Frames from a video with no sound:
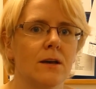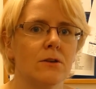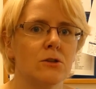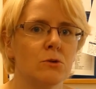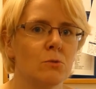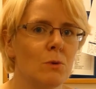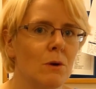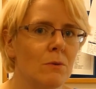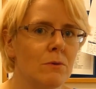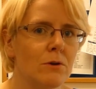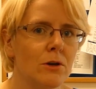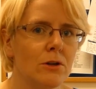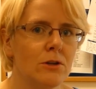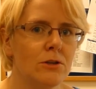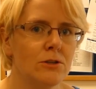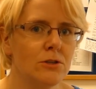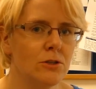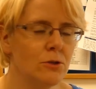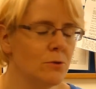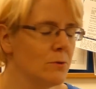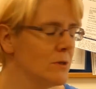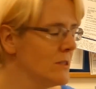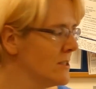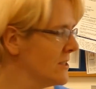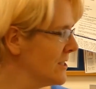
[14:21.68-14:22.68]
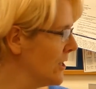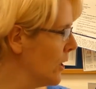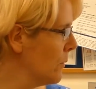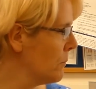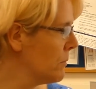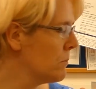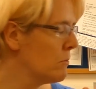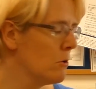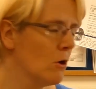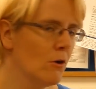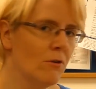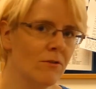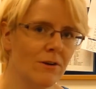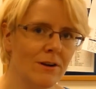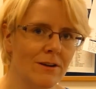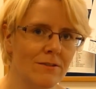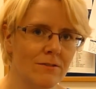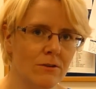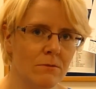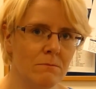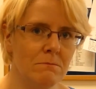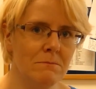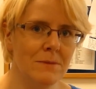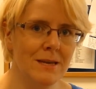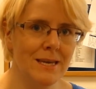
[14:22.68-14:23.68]
So what we're going to do is set up a profile
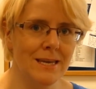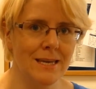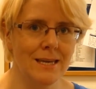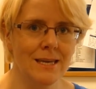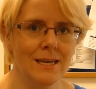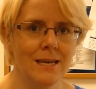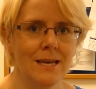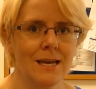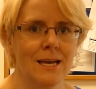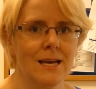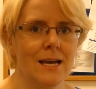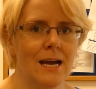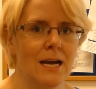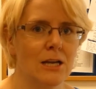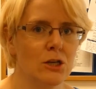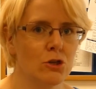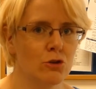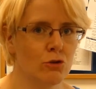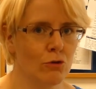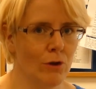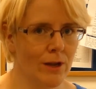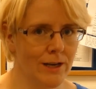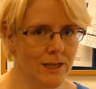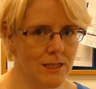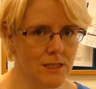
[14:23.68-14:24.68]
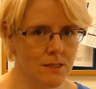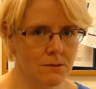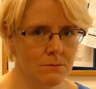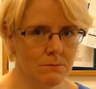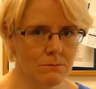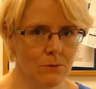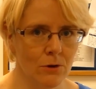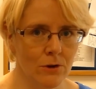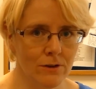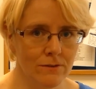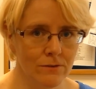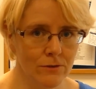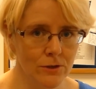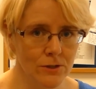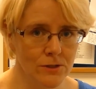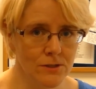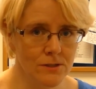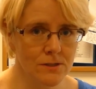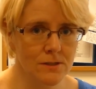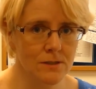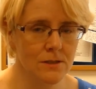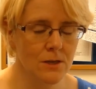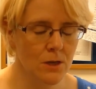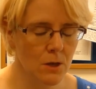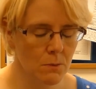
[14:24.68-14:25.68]
for me and train it to my
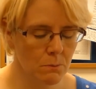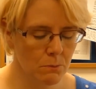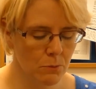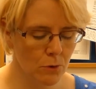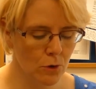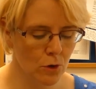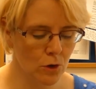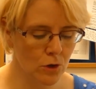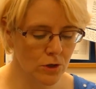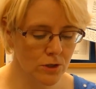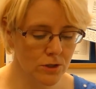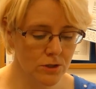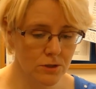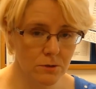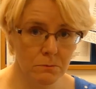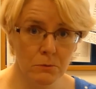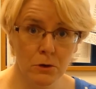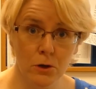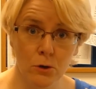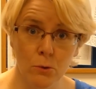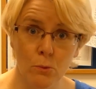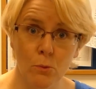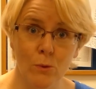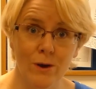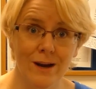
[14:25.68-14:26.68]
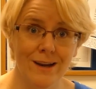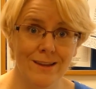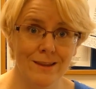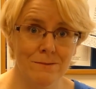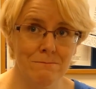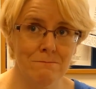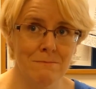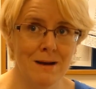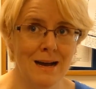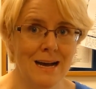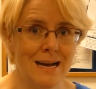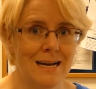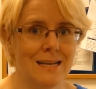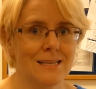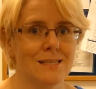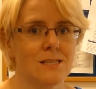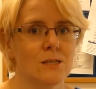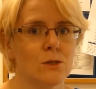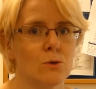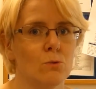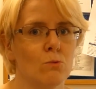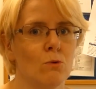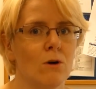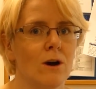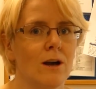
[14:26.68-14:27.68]
voice, but I'm going to wear the
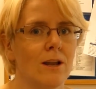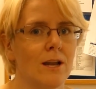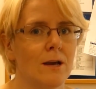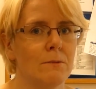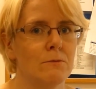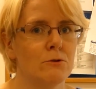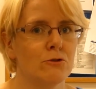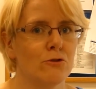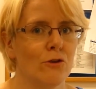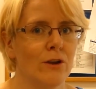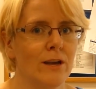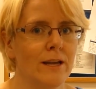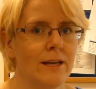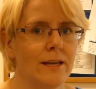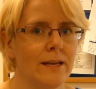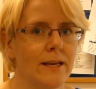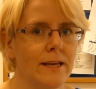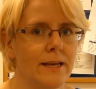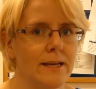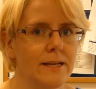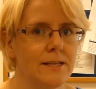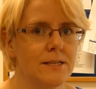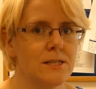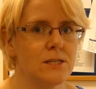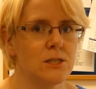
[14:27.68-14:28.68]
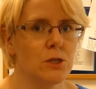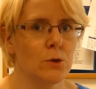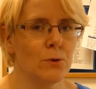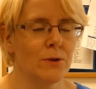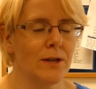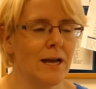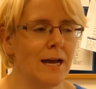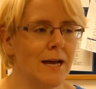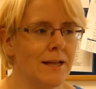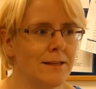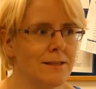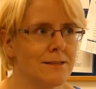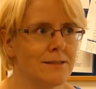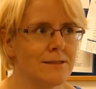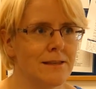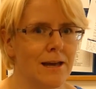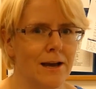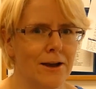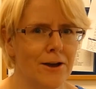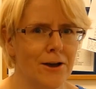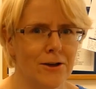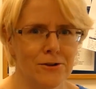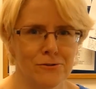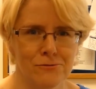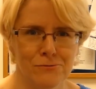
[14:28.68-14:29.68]
mask while I'm training it so it adds
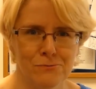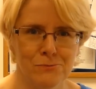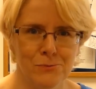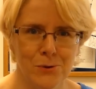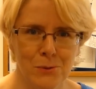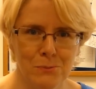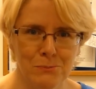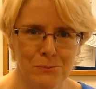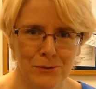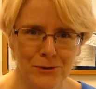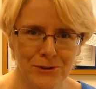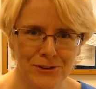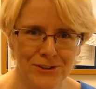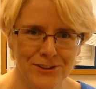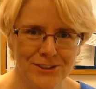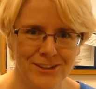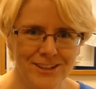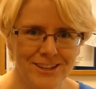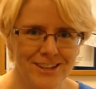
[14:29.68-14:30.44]
that kind of mumble.